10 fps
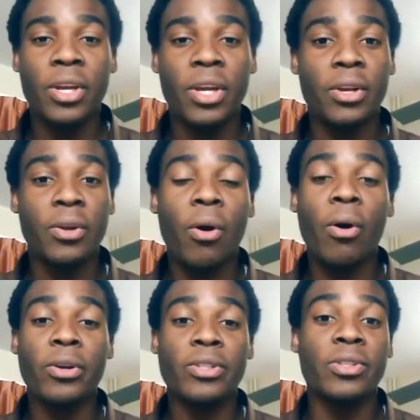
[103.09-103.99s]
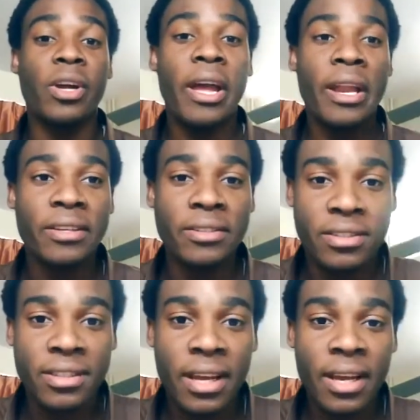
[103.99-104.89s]
in order to
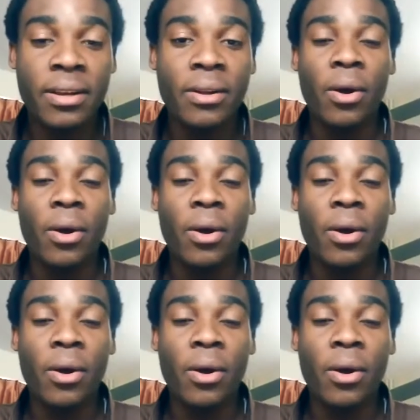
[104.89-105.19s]
understand